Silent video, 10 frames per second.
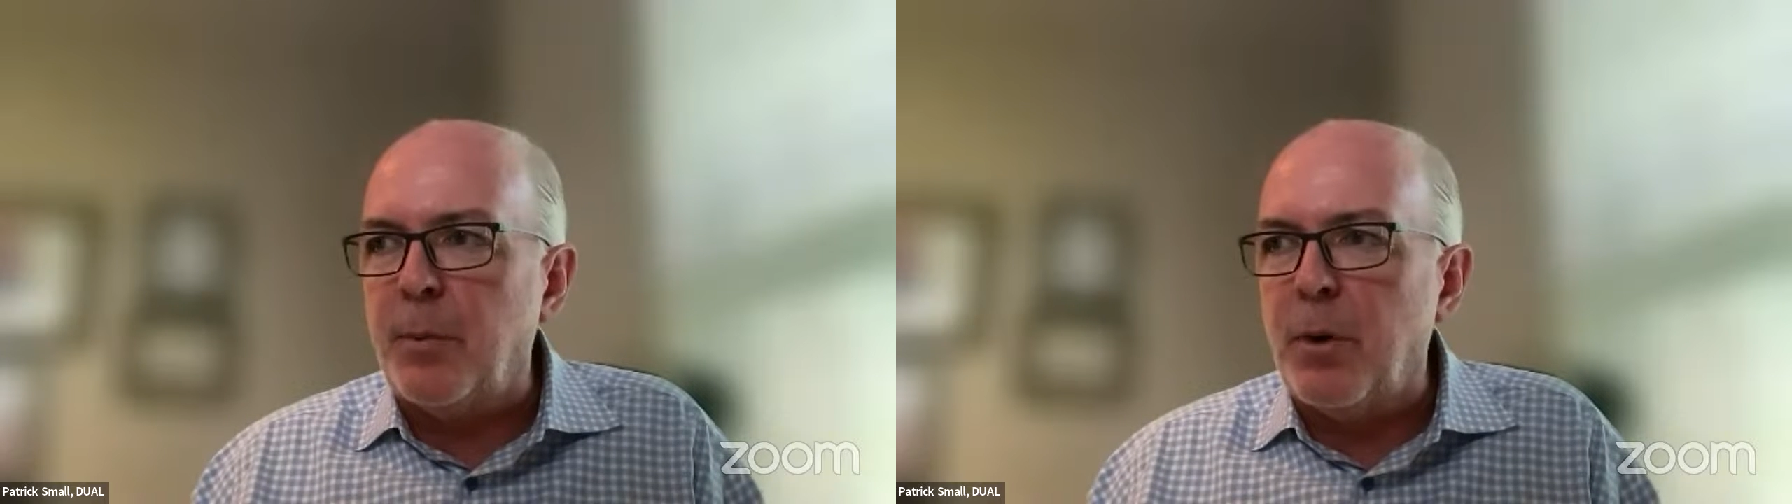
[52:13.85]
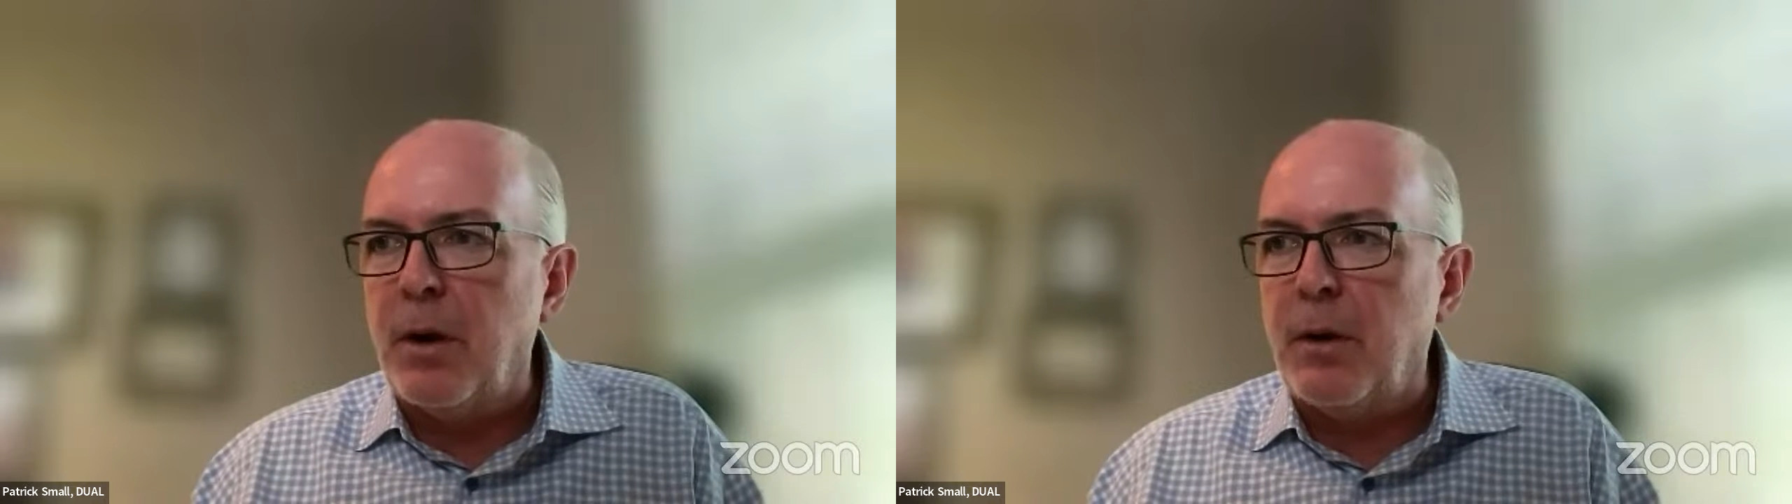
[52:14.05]

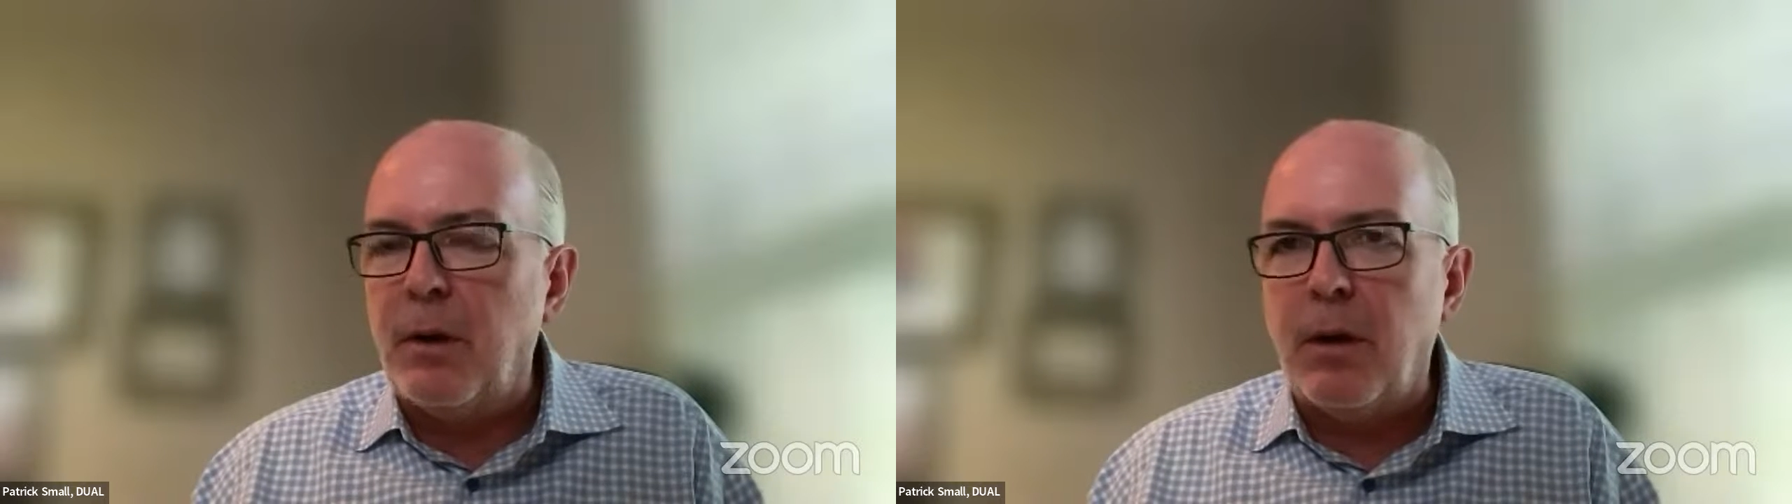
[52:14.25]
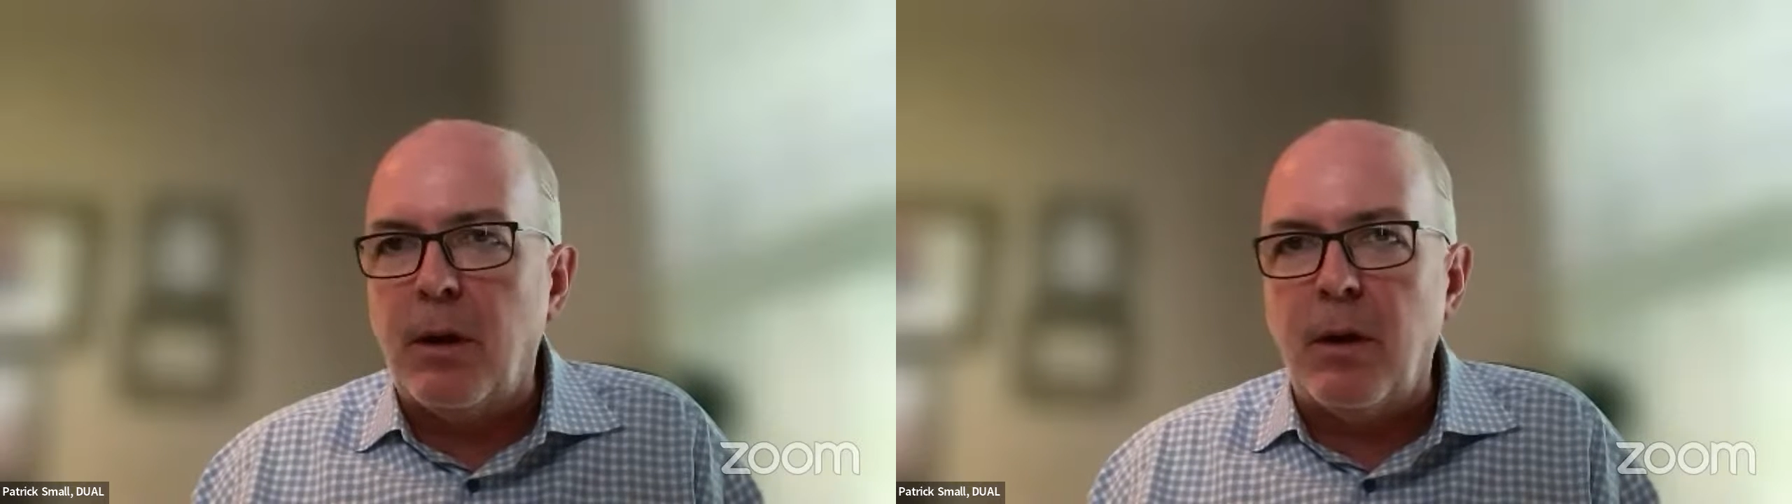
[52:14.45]
break.
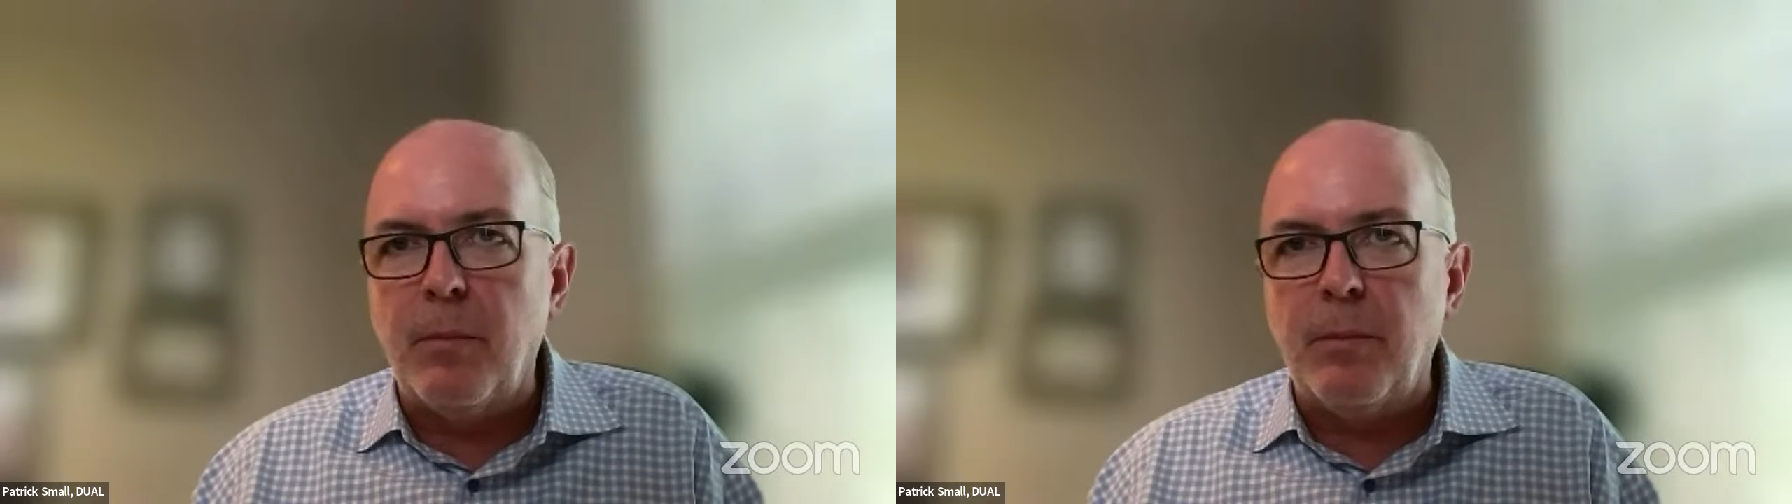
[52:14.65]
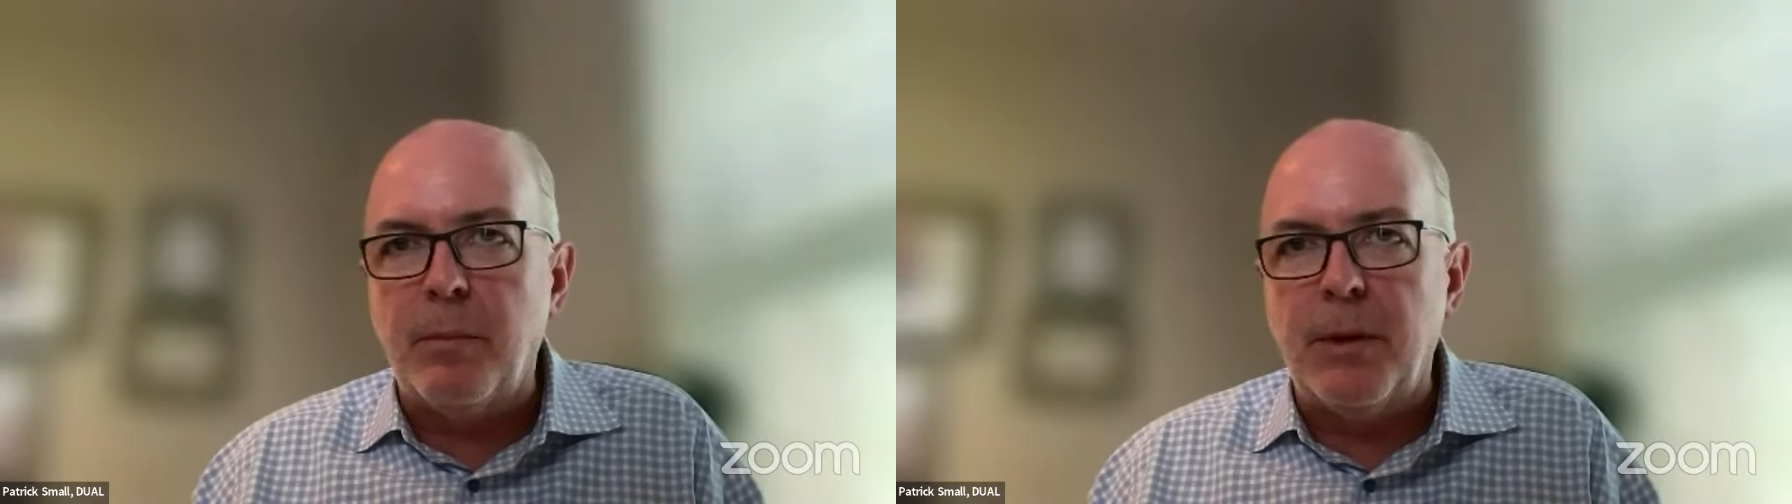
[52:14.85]

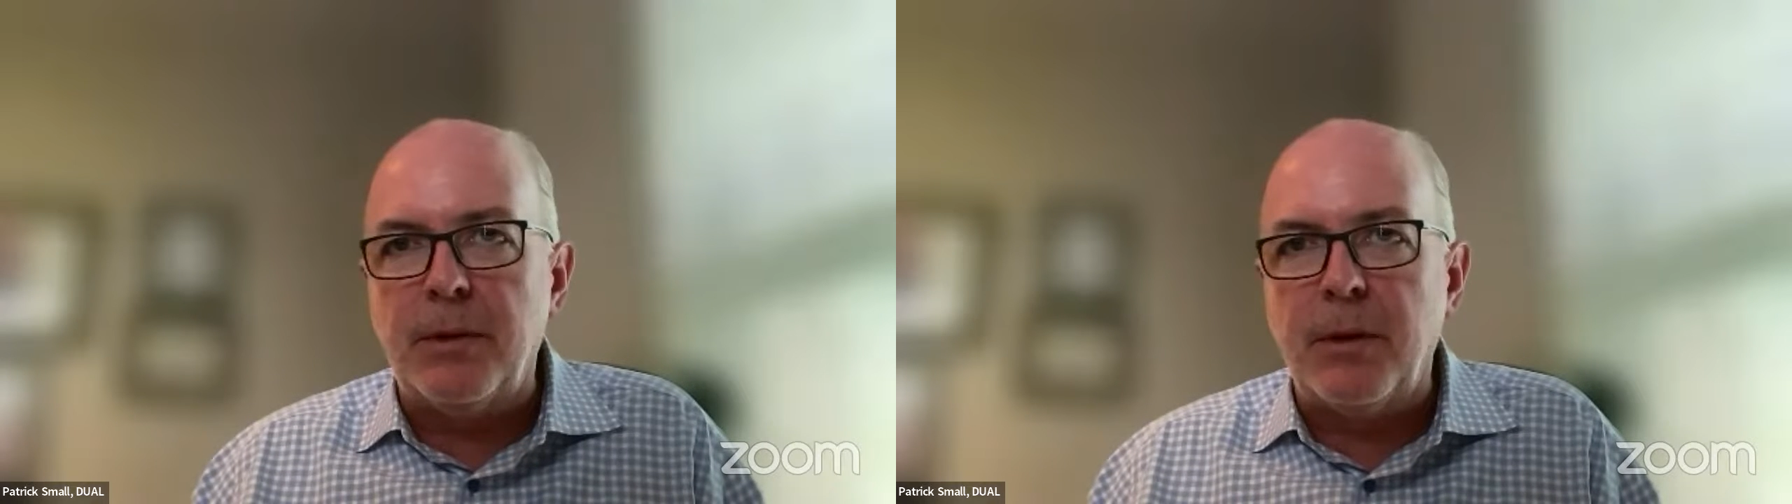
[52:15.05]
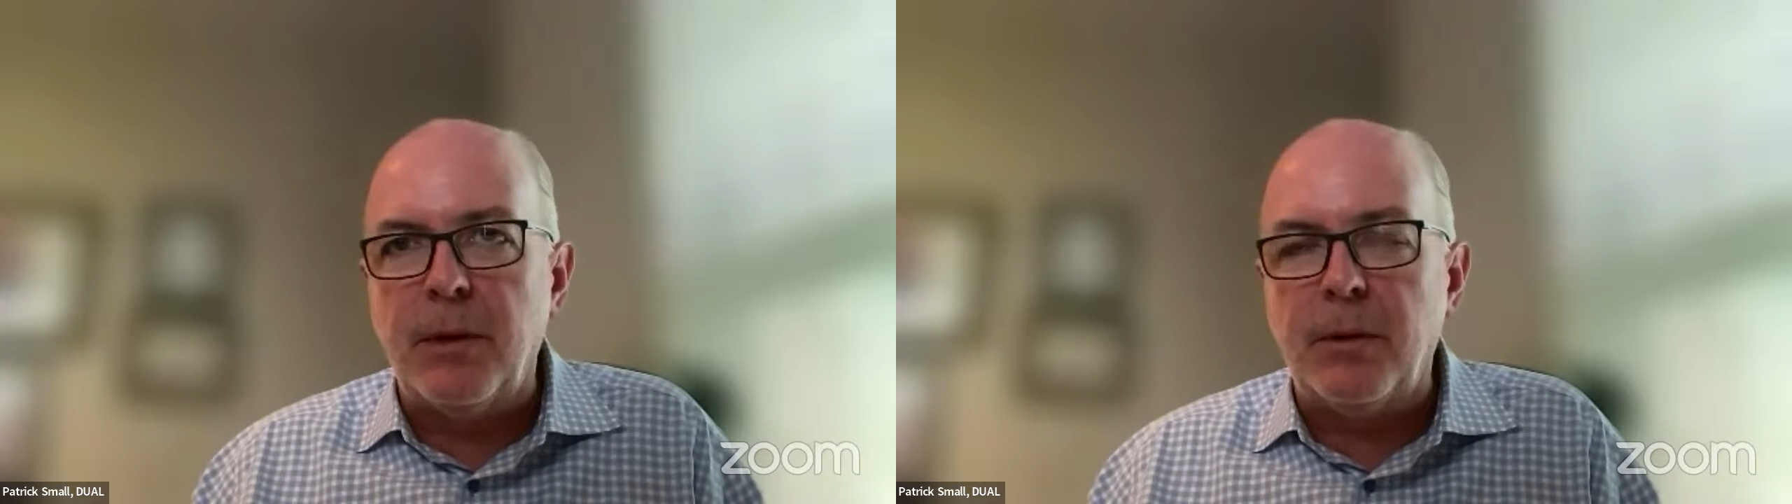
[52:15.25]
But